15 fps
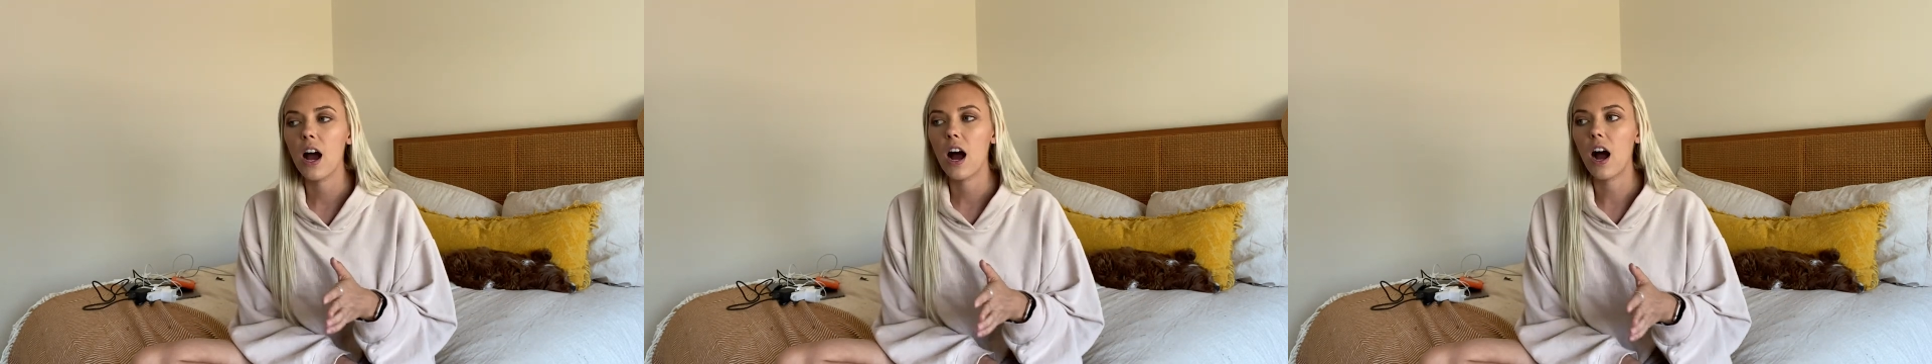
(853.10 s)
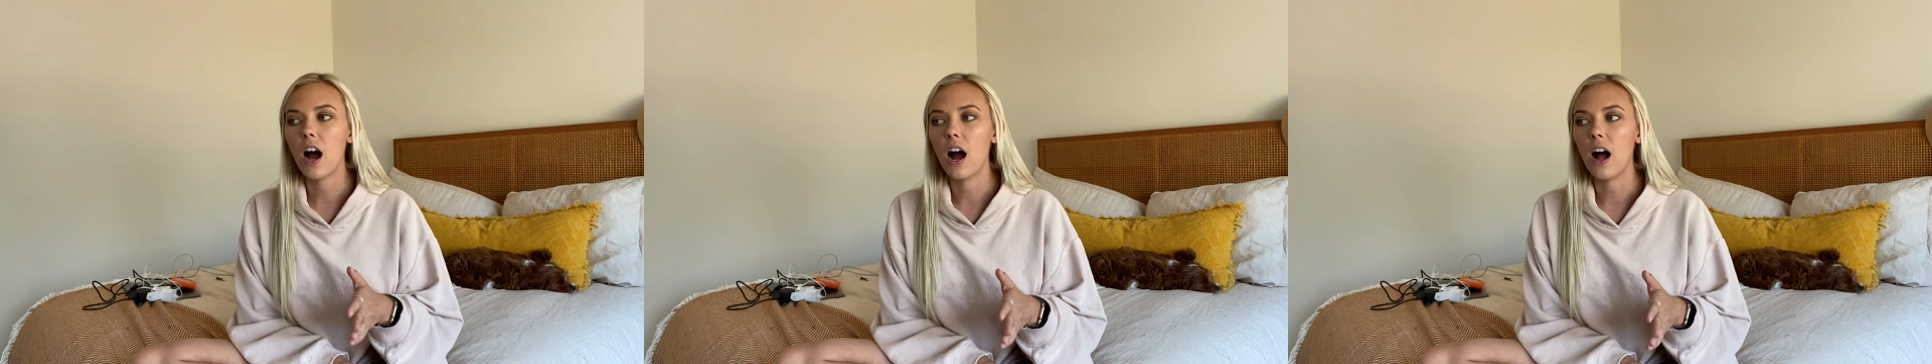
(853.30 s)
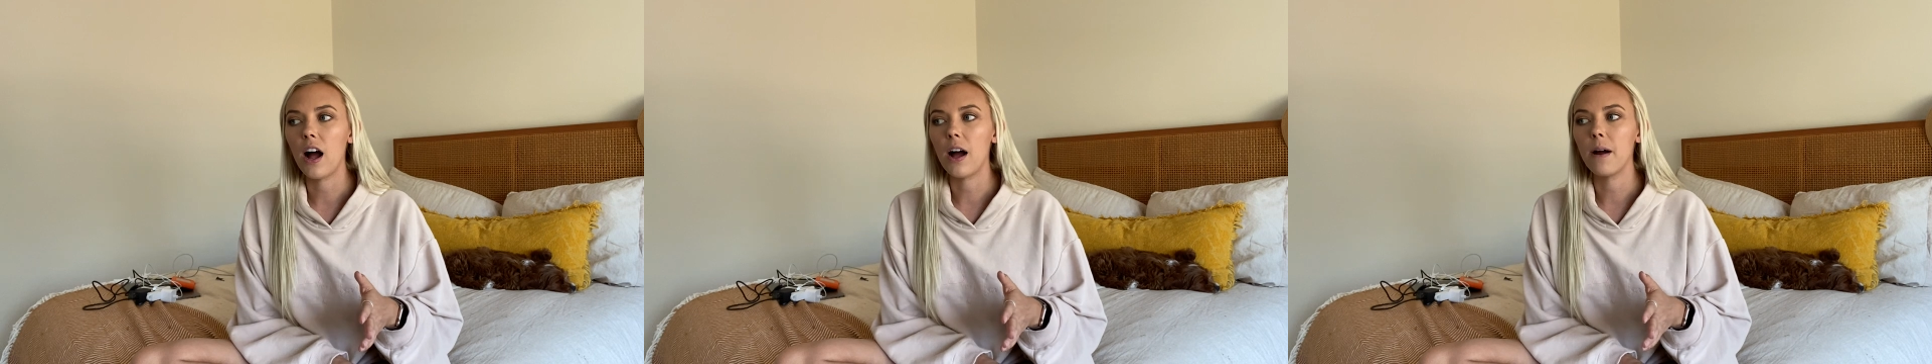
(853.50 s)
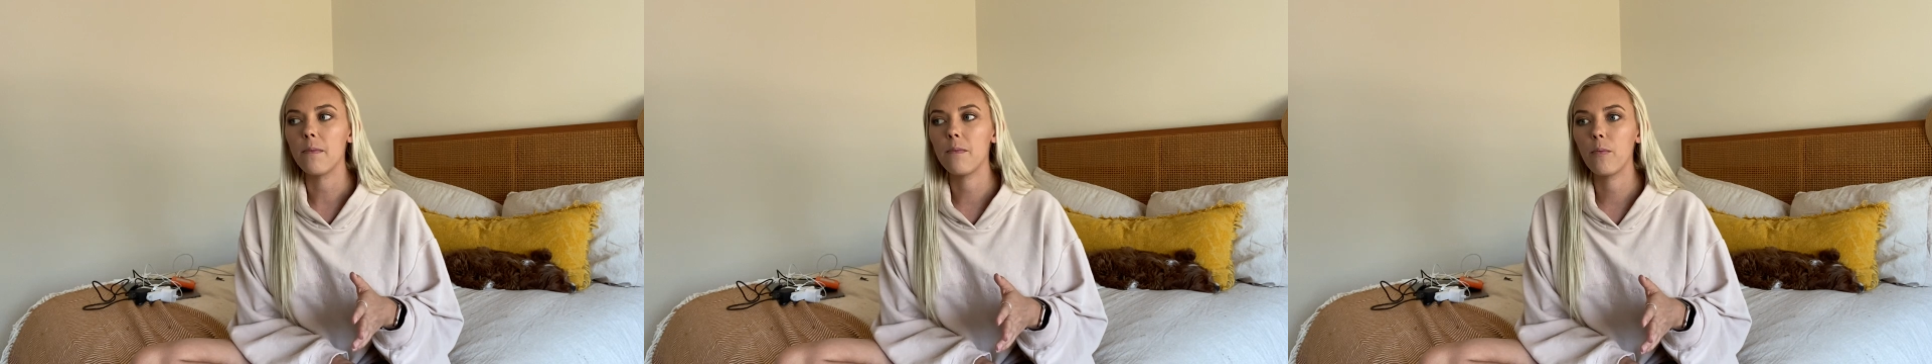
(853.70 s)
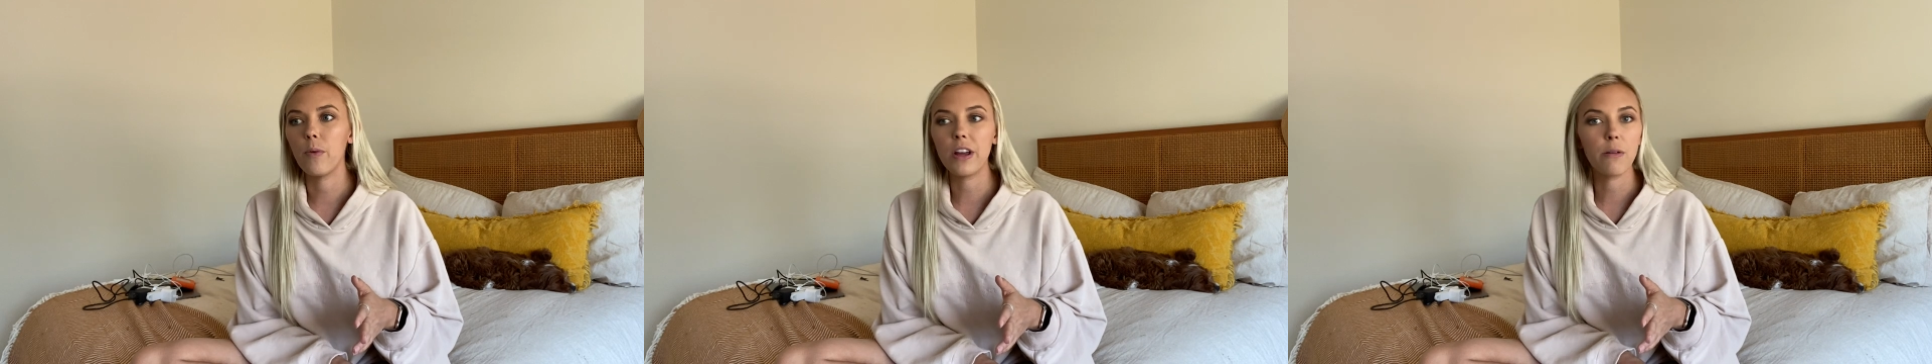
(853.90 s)

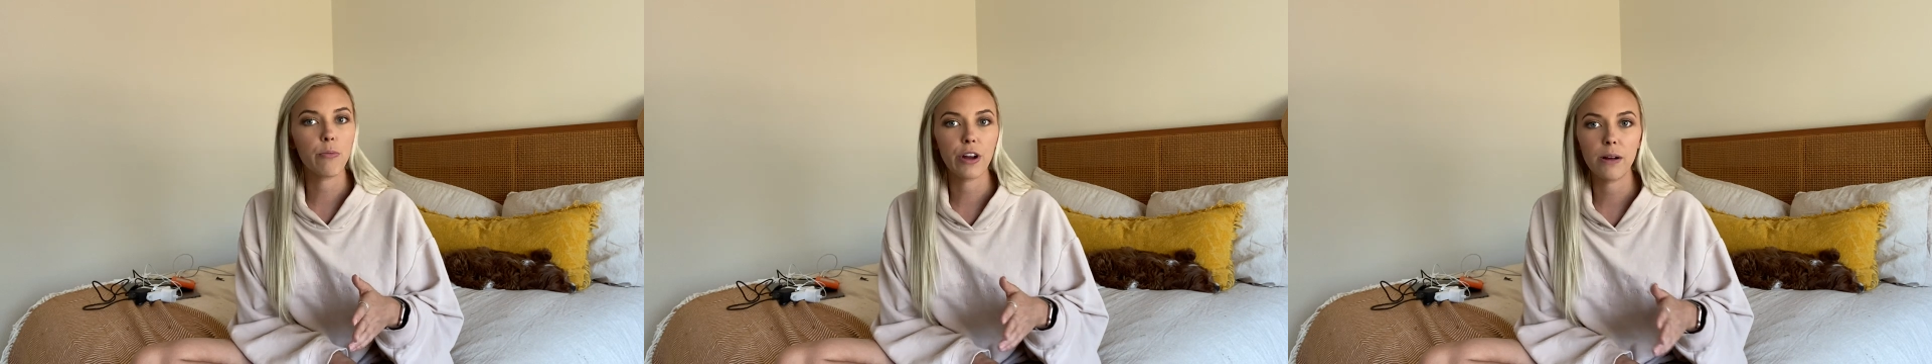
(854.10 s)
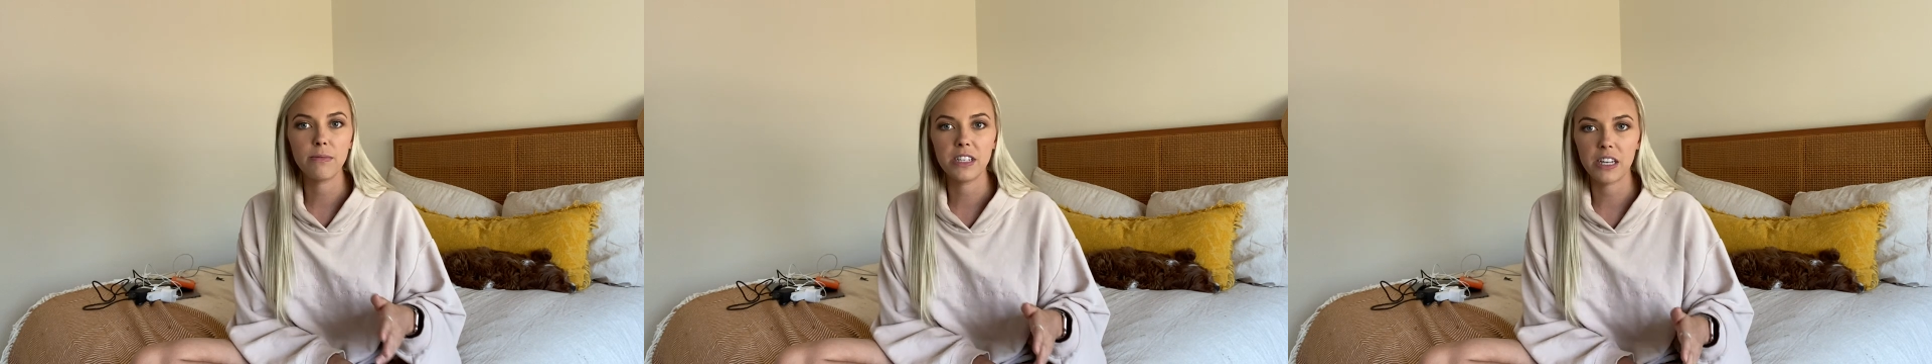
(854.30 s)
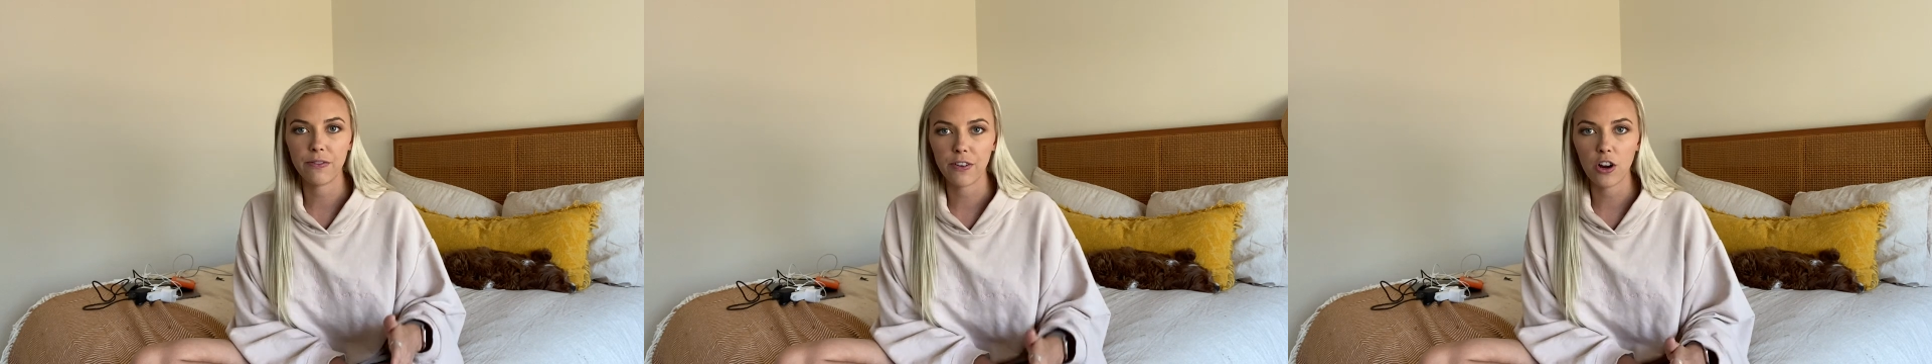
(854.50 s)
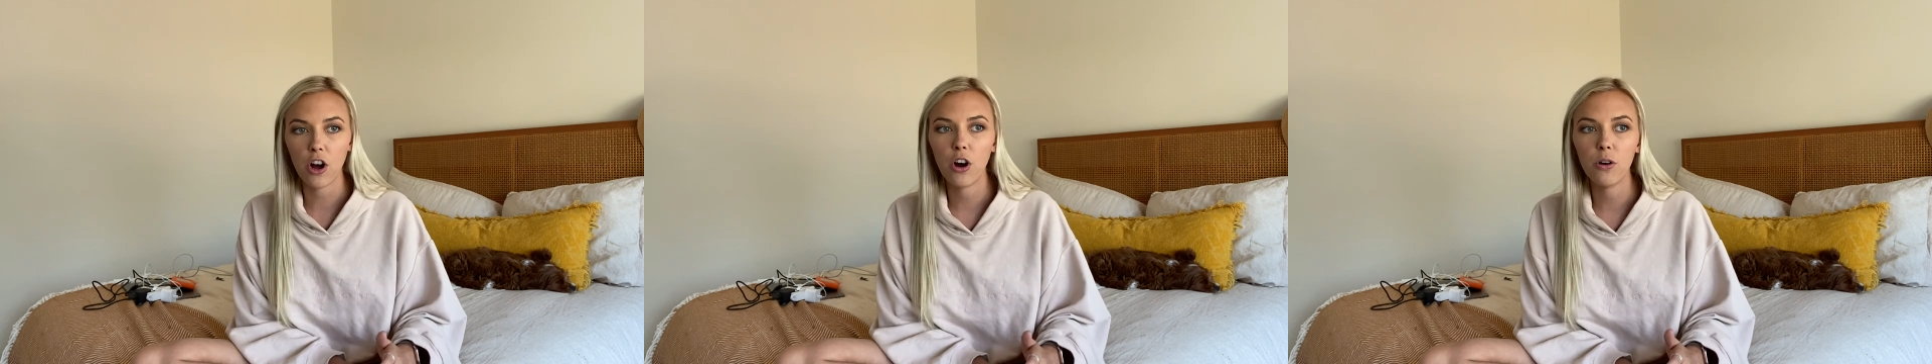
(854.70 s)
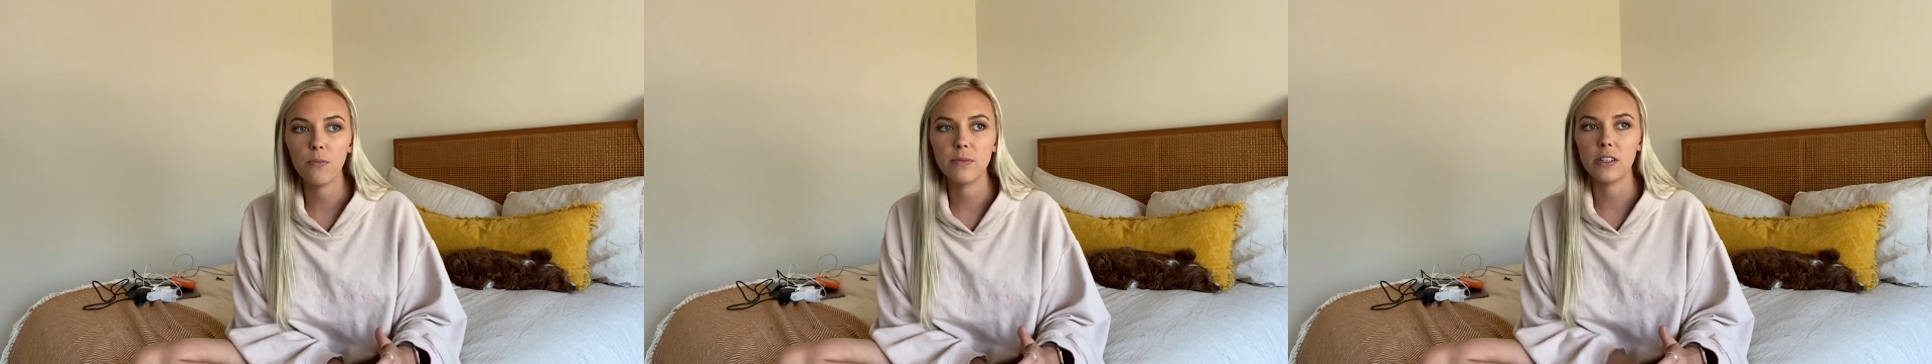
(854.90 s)
Um, we can bring him to different
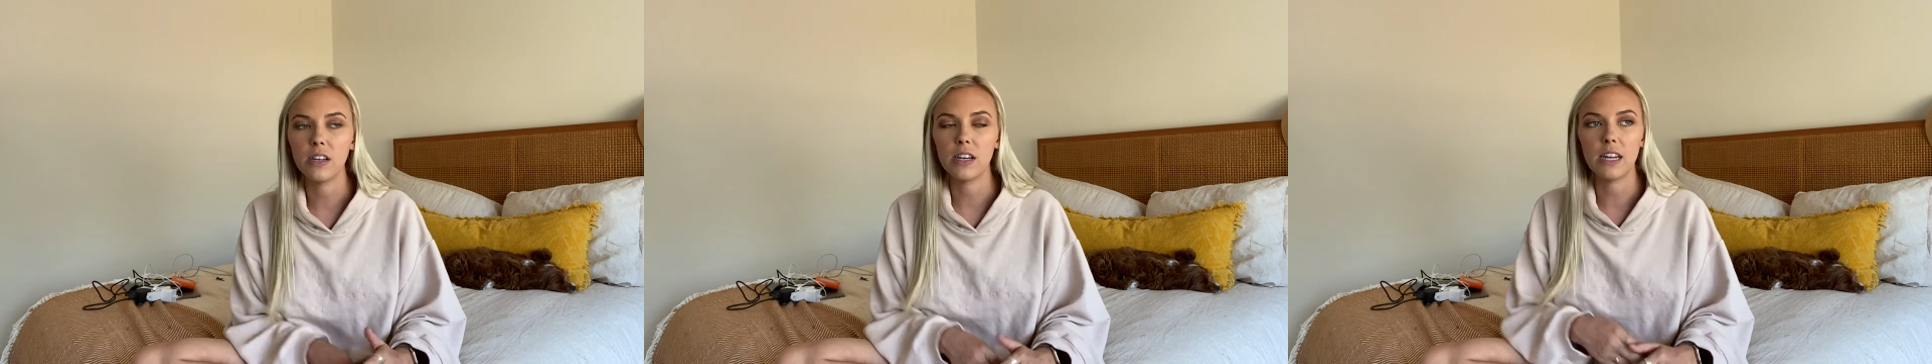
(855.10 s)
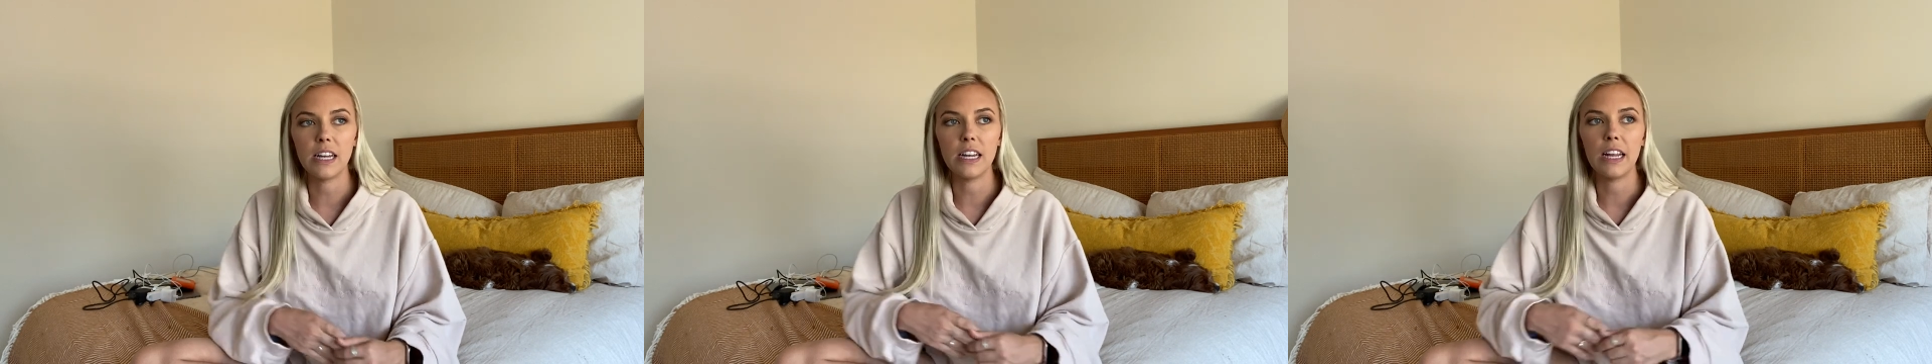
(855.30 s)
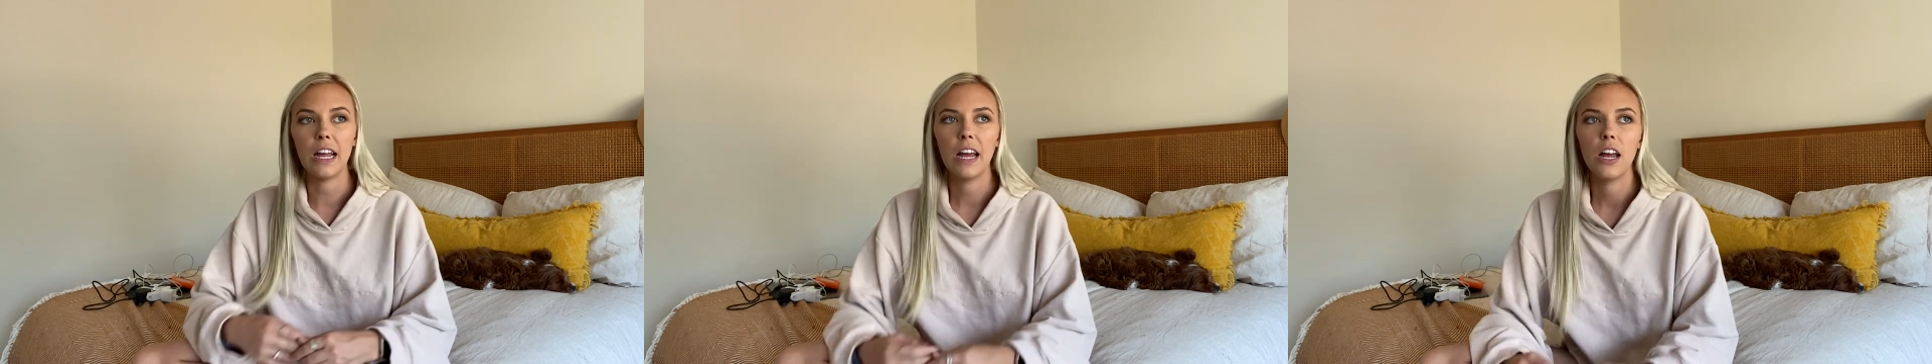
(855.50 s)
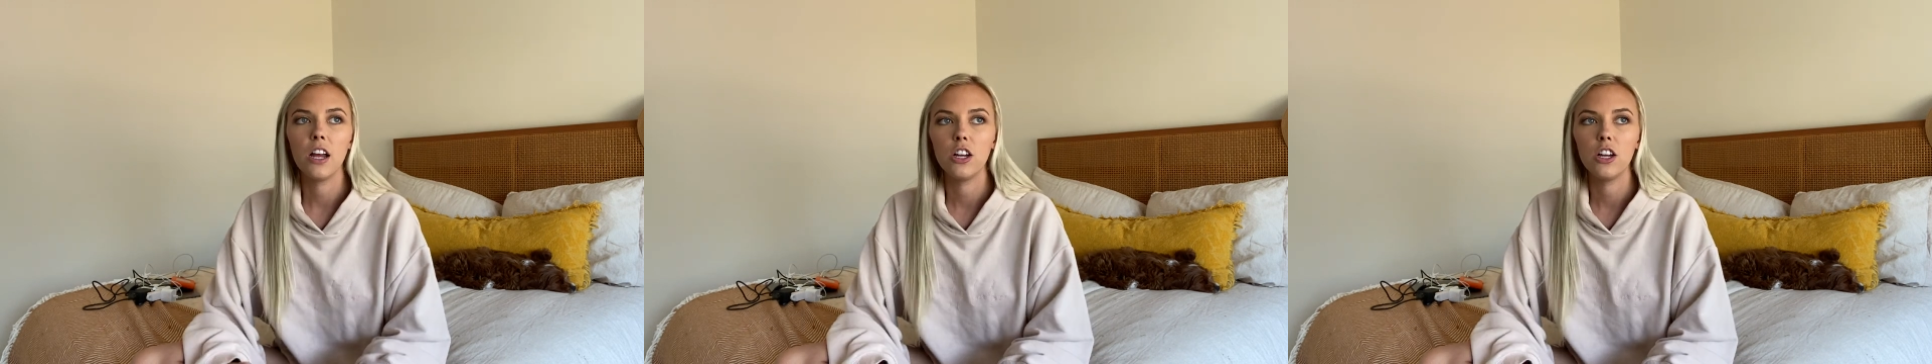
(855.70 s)
homes and he,